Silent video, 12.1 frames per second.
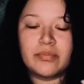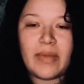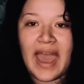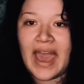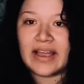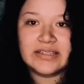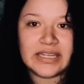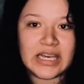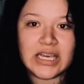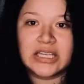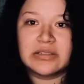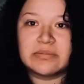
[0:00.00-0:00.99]

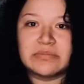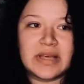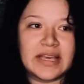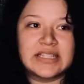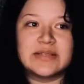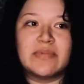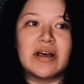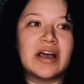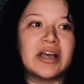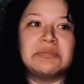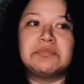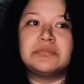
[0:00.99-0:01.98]
acne,
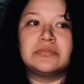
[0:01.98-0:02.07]
eczema,